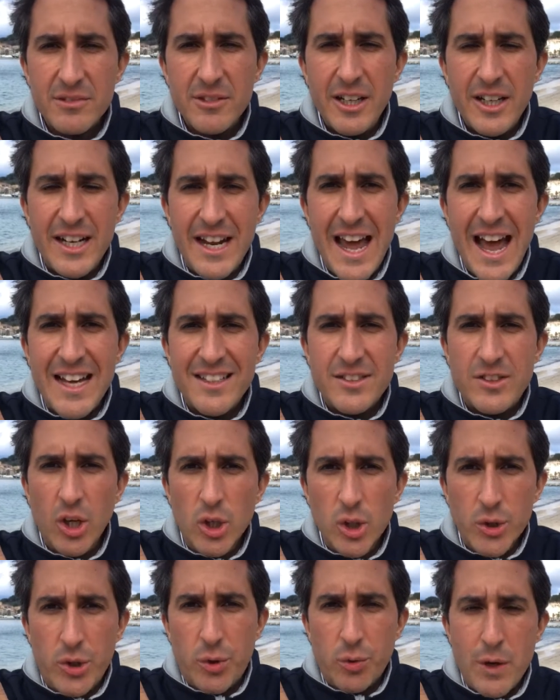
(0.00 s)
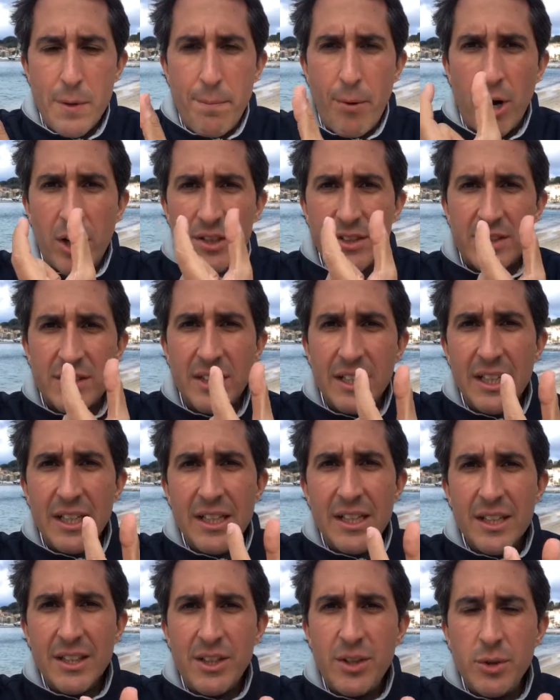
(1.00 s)
Right? It has those three parts:
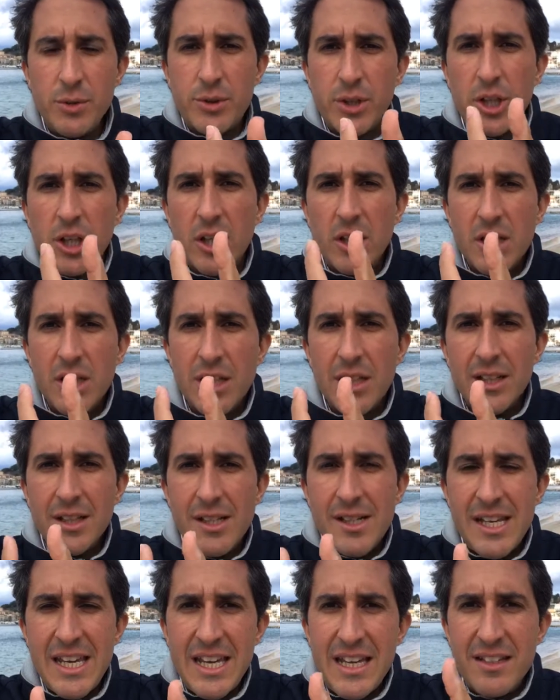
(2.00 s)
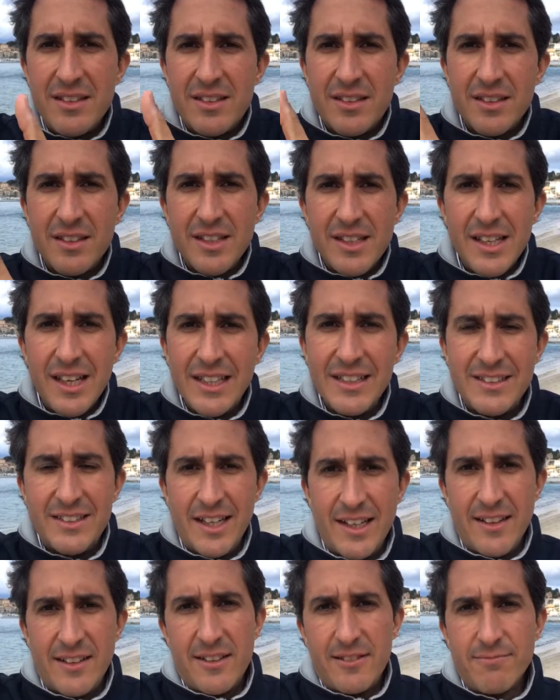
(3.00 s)
user, needs,
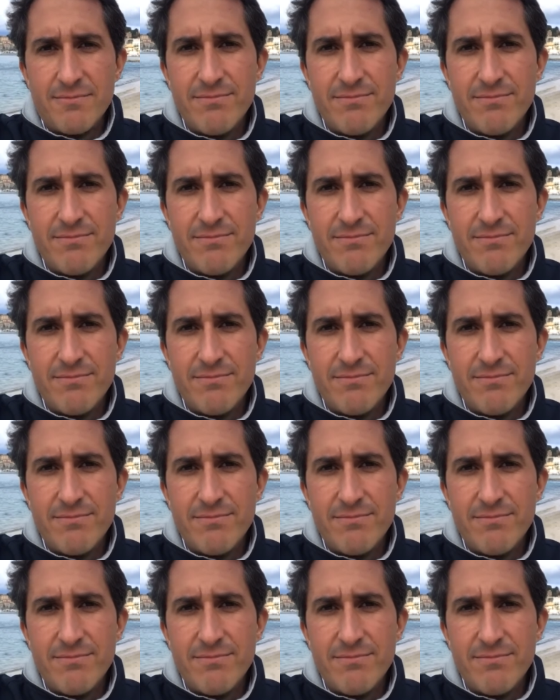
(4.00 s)
insight.